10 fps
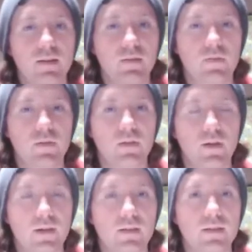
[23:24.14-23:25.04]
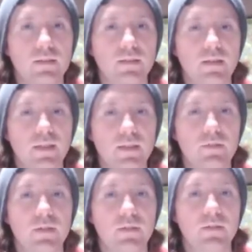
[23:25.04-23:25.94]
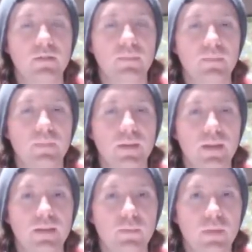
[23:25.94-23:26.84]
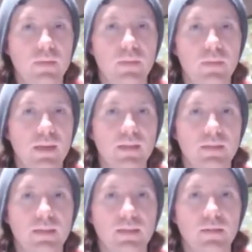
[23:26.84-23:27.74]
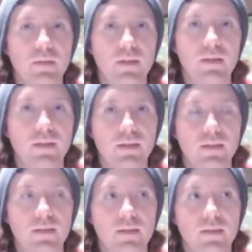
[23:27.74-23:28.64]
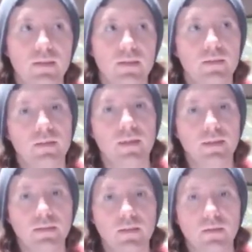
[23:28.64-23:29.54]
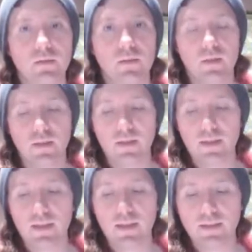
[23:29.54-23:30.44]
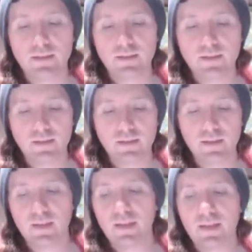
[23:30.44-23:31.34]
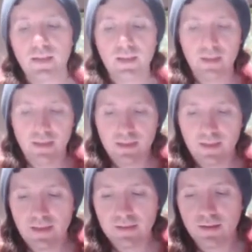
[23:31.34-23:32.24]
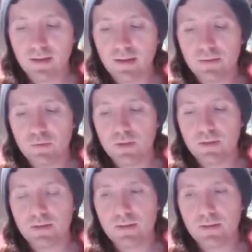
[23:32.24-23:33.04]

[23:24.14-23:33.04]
for knowledge, even at the Big Bang singularity there. And so it's in line with